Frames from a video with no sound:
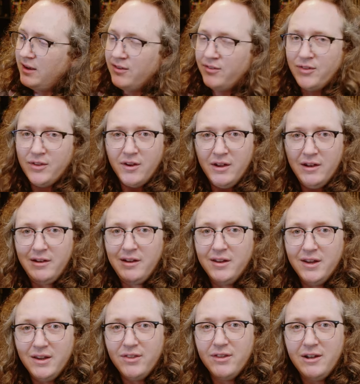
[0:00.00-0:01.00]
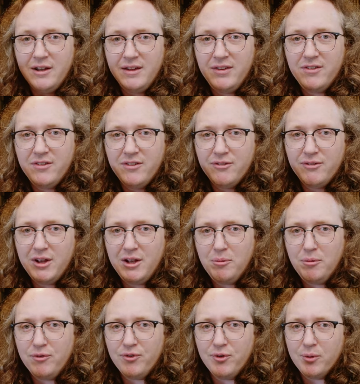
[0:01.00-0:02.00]
is that I like the lenses
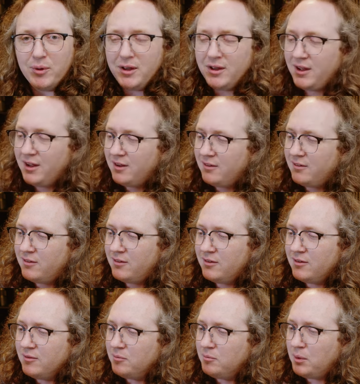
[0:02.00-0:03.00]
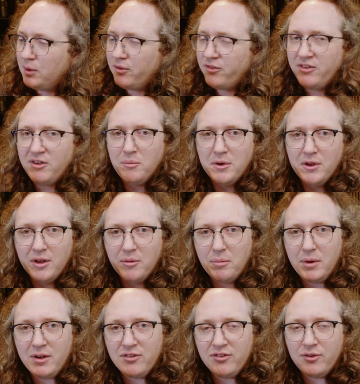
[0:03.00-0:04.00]
available for it, and both Sigma
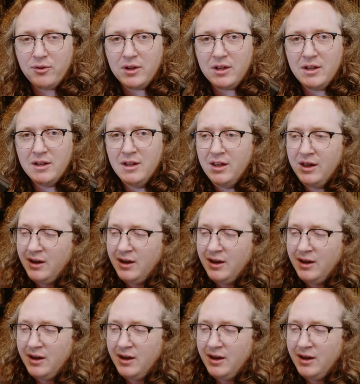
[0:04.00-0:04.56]
and Panasonic,